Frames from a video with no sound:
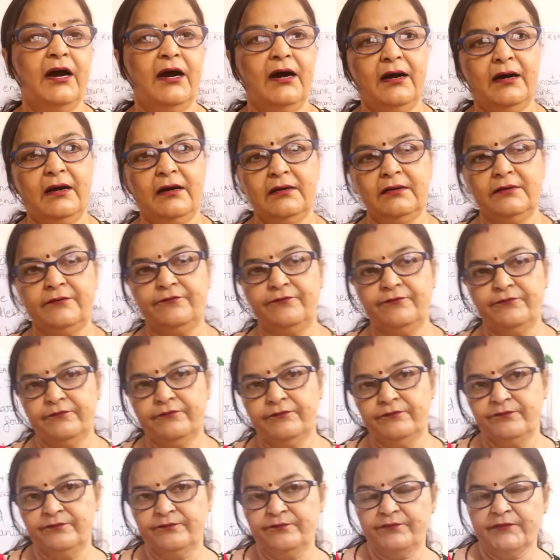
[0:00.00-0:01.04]
uh,
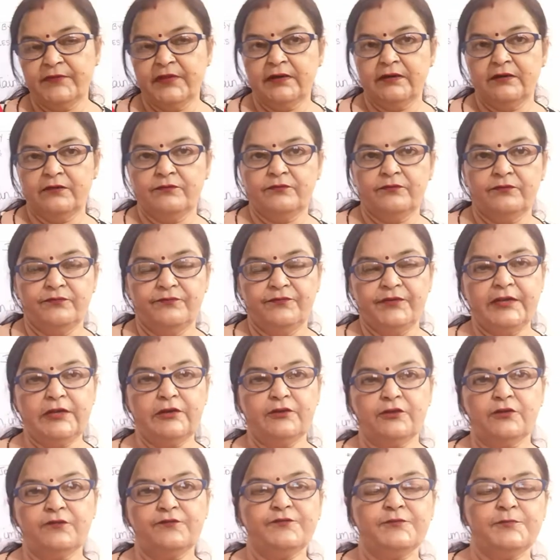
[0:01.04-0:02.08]
mm, uh,
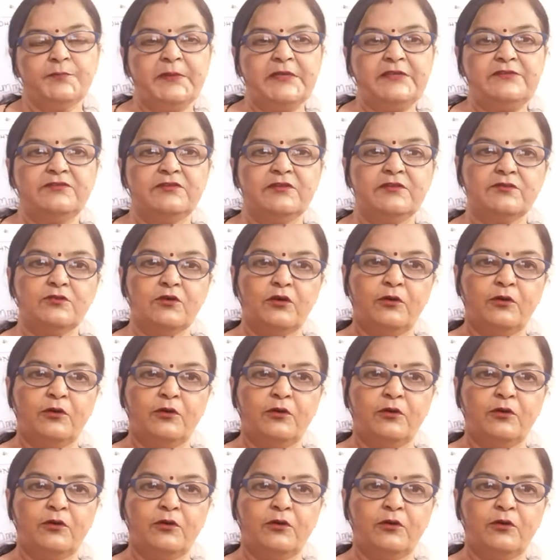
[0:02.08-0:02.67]
figure of speeches